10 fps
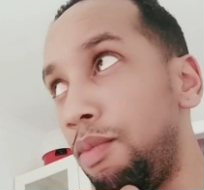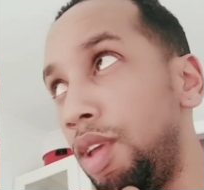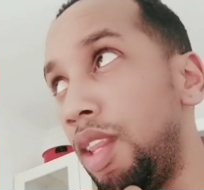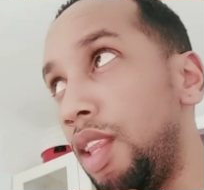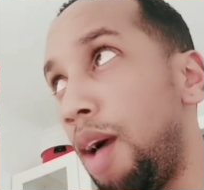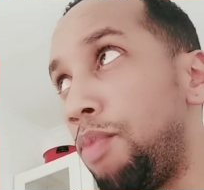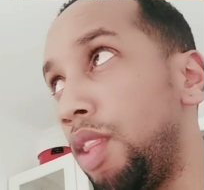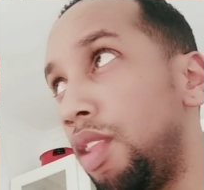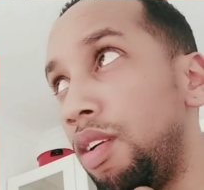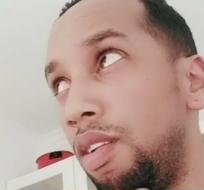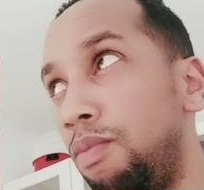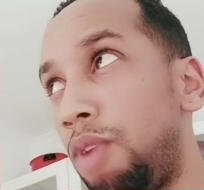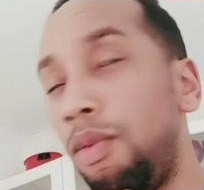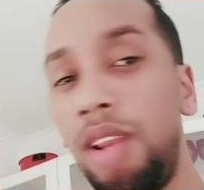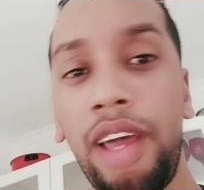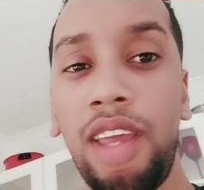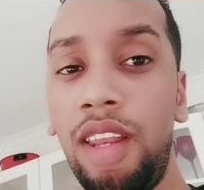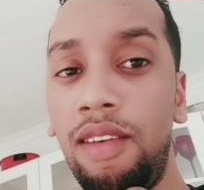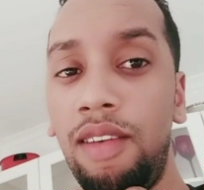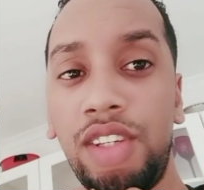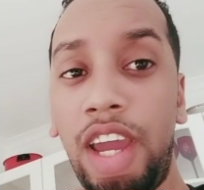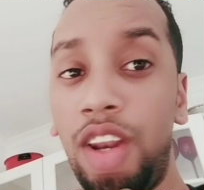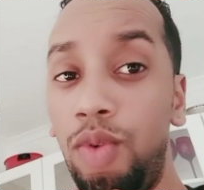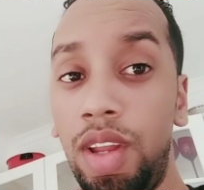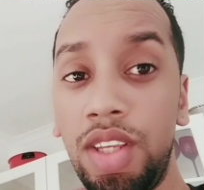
I mean, up until probably like end of January,